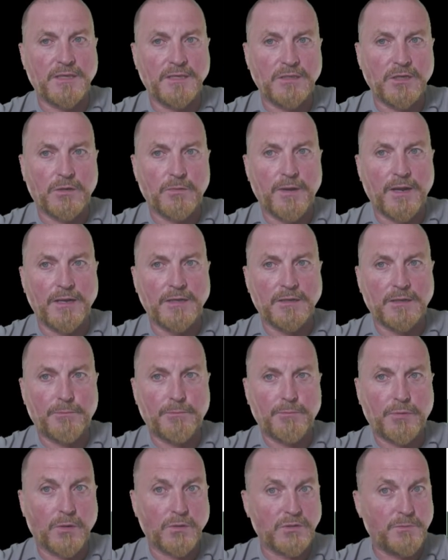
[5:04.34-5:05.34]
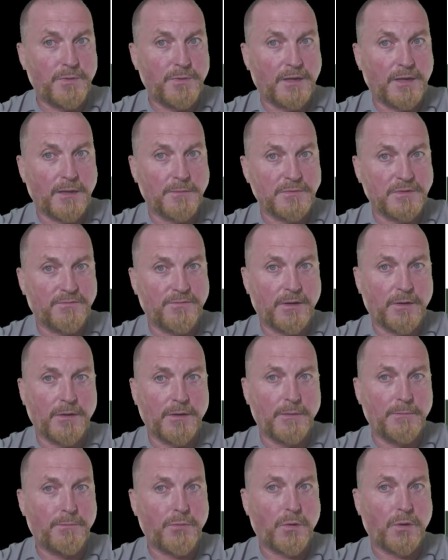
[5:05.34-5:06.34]
integrated approach becomes
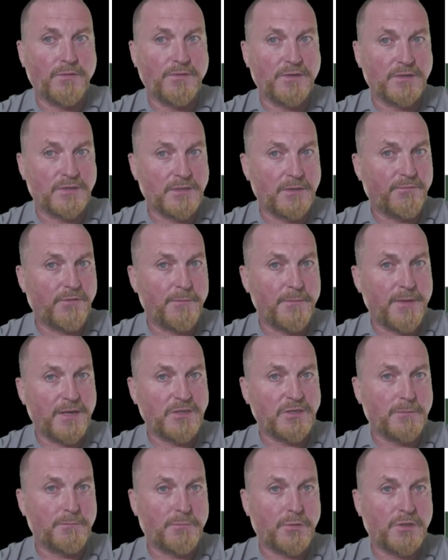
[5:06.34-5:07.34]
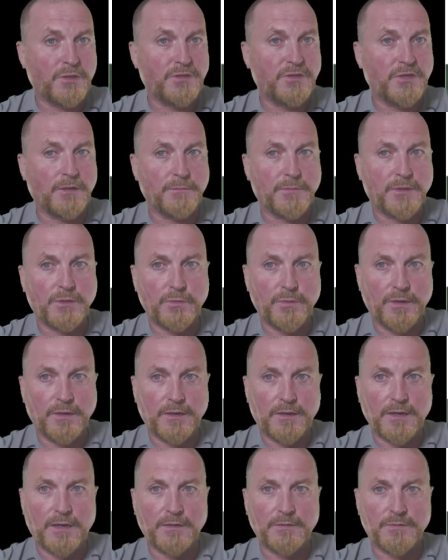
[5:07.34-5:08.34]
very important, this information bridging between
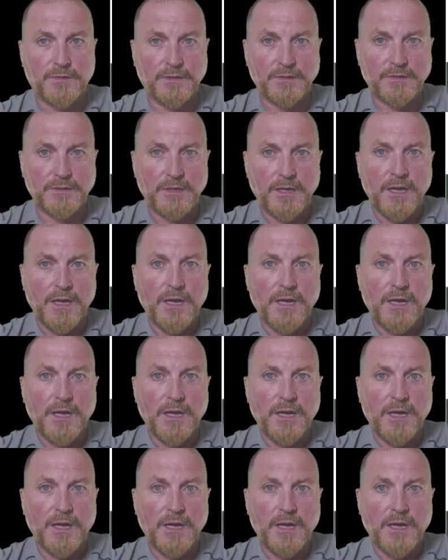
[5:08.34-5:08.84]
countries.